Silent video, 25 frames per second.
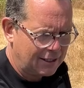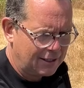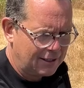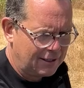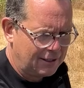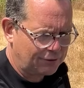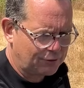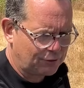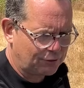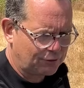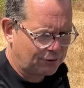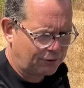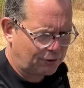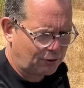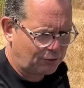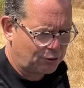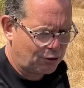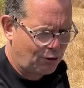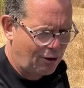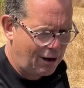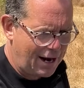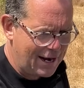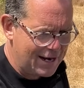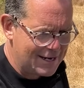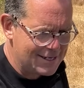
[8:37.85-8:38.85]
This is
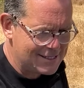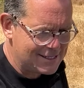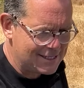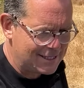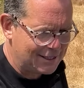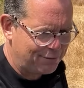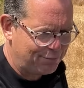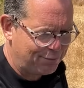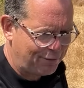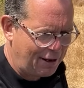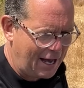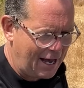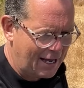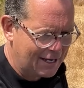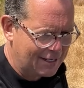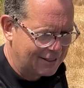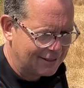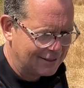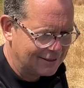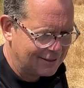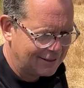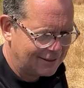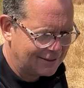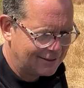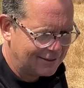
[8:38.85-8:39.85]
crazy fun.
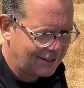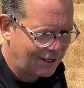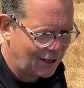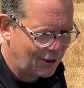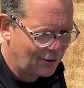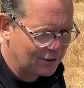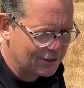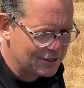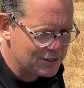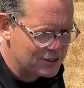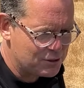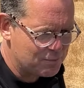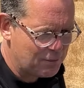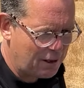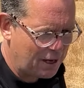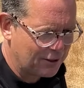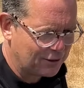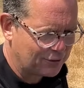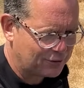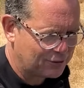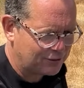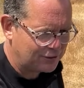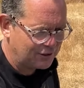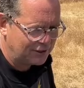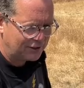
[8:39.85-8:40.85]
Holy smokes.